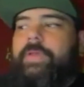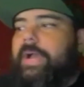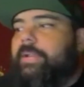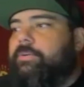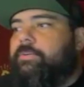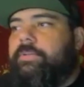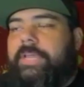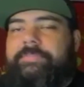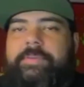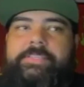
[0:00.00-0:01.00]
I don't know,
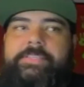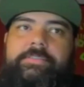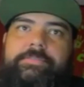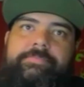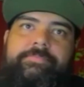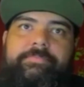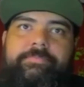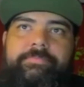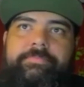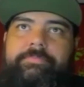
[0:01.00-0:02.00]
if it's,
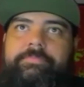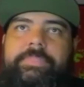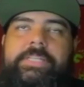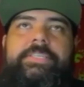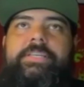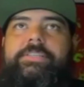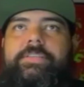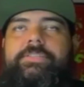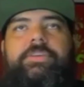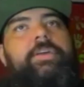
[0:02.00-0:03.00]
let's say
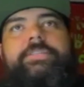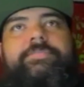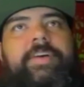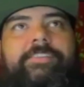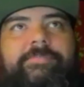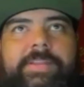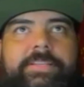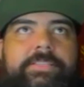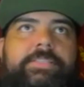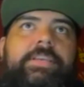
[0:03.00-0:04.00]
the song is 5
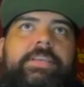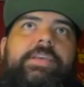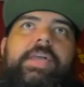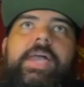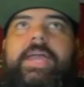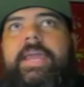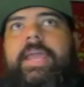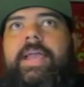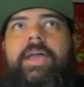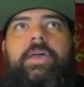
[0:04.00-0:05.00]
minutes and I
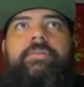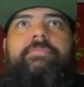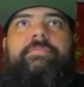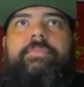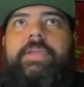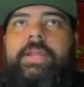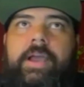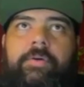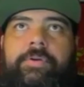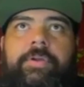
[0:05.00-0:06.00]
have an
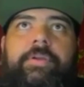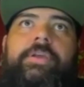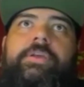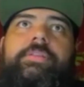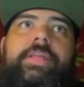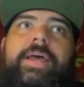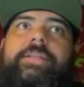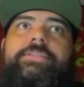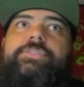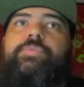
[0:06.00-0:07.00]
hour,
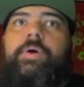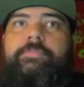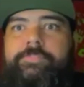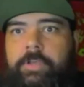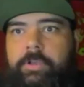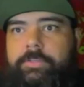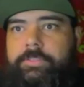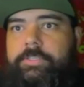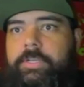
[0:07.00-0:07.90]
that's 12 songs.